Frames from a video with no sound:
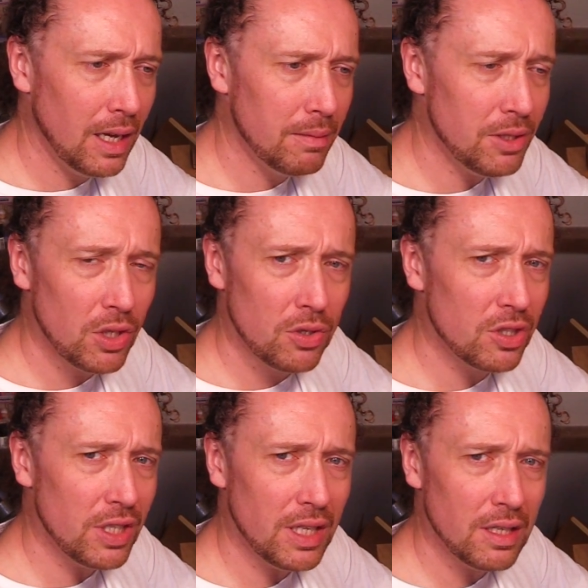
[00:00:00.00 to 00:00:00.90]

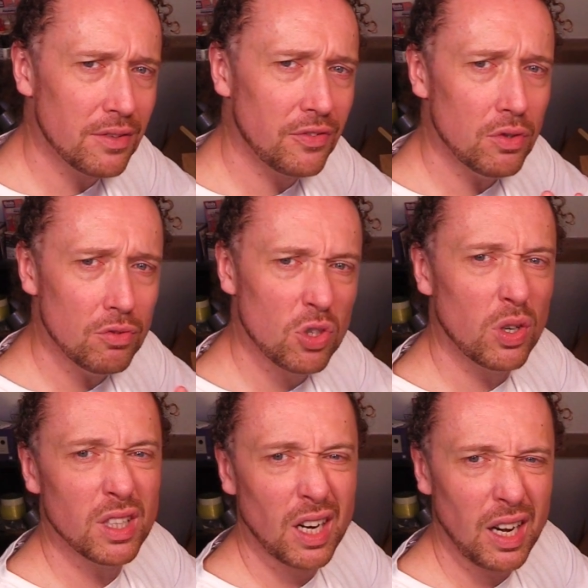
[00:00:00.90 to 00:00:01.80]
Usually if you
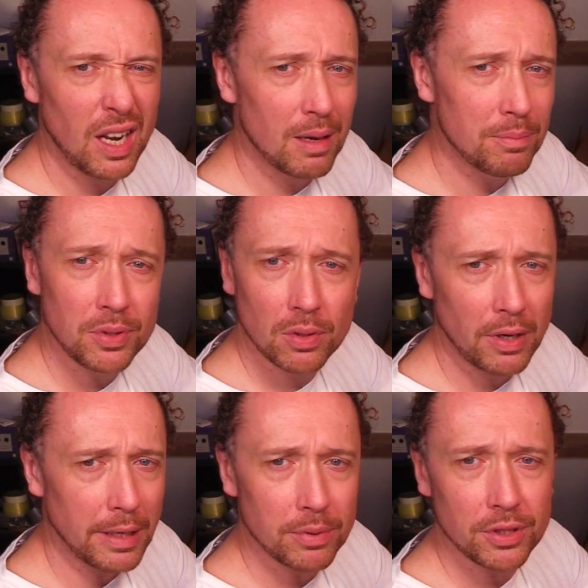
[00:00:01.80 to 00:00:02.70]
join a club, you're
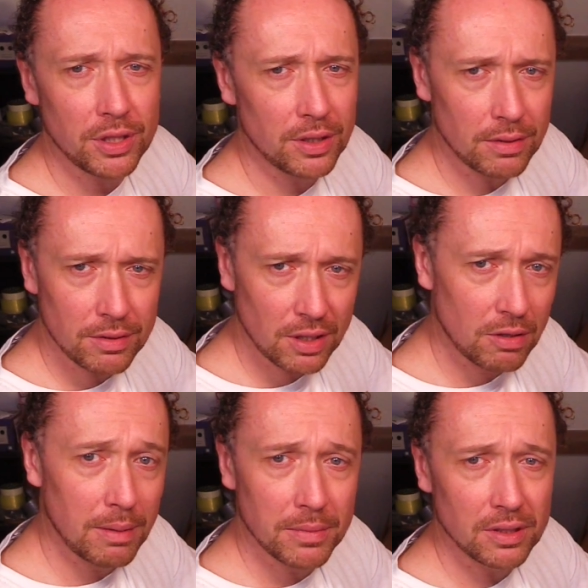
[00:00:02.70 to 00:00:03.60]
able to use
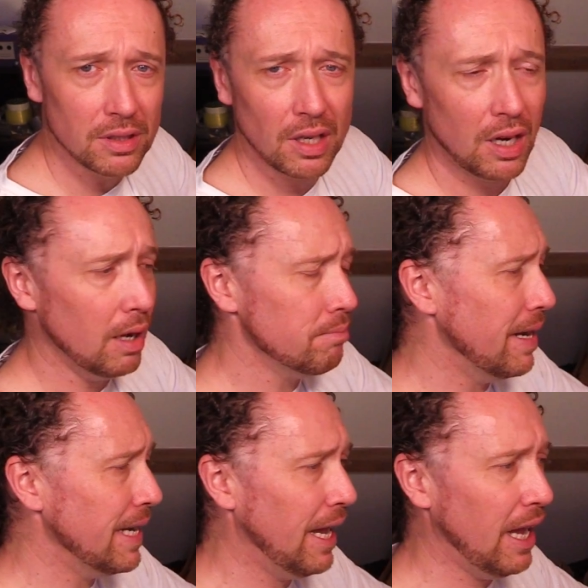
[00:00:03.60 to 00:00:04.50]
equipment that the club
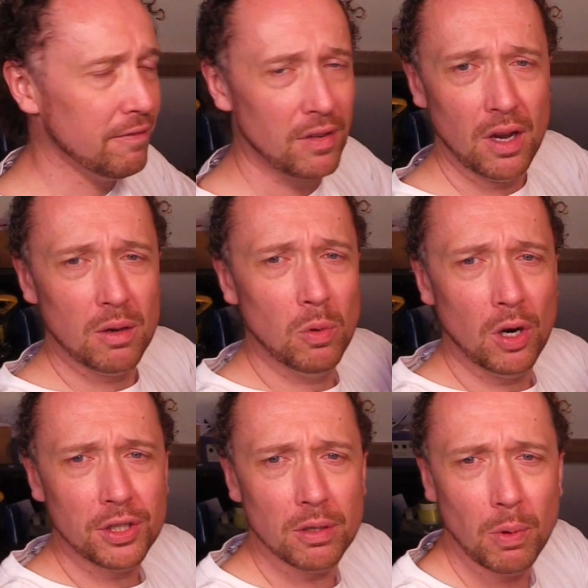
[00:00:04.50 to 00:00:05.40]
may have,
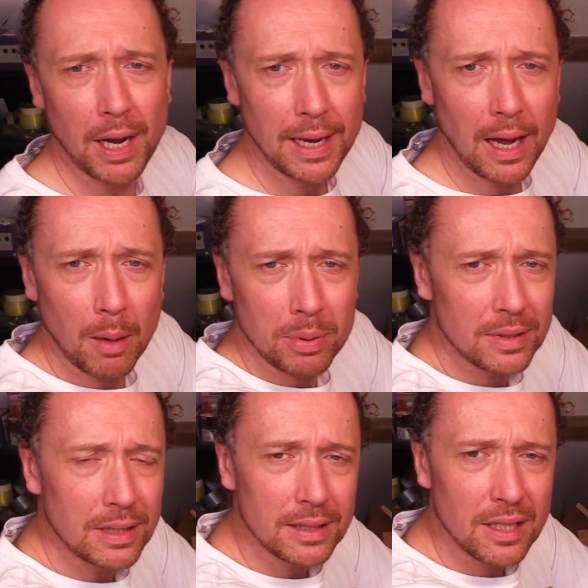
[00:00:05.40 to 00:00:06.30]
work your way up,
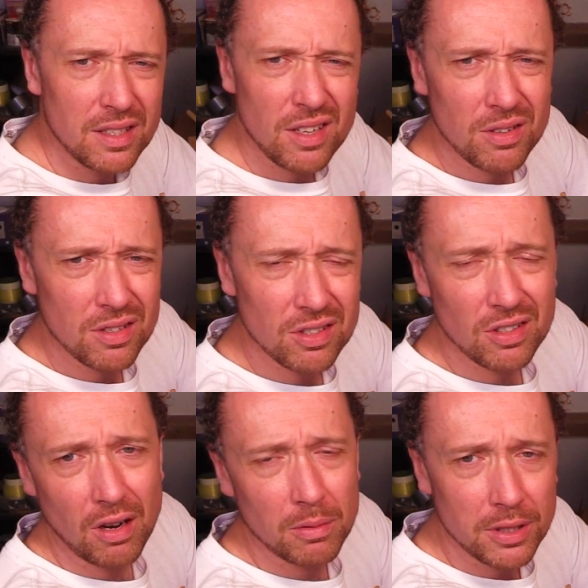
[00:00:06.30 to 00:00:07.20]
and you can
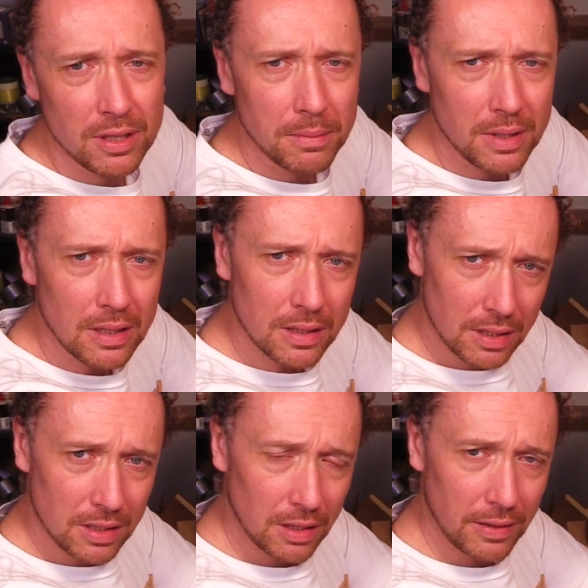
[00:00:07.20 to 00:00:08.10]
start with something that's
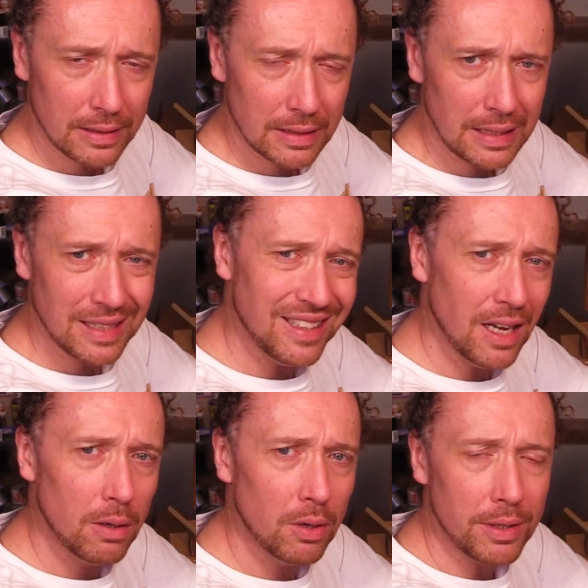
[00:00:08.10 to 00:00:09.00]
slightly
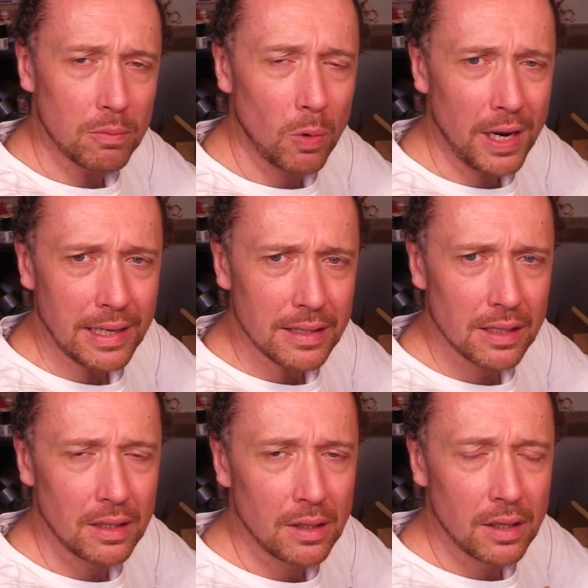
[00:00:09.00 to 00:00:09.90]
lower in weight
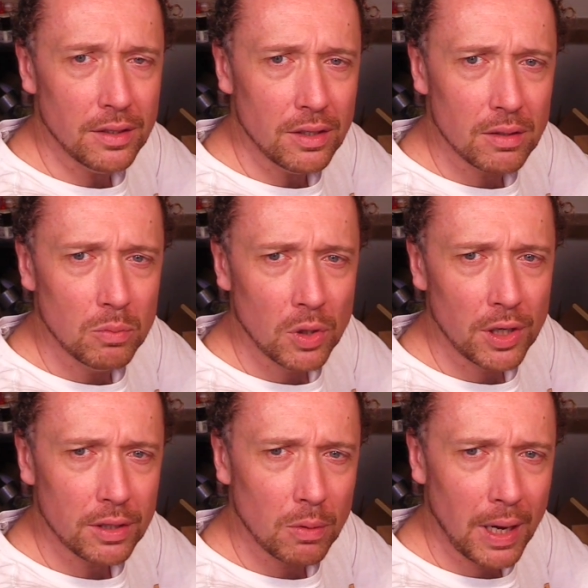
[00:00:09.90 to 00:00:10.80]
and you can
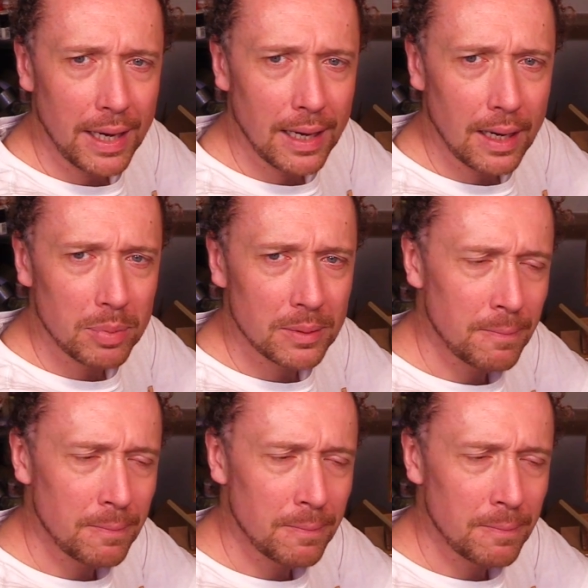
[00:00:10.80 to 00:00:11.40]
work your way up.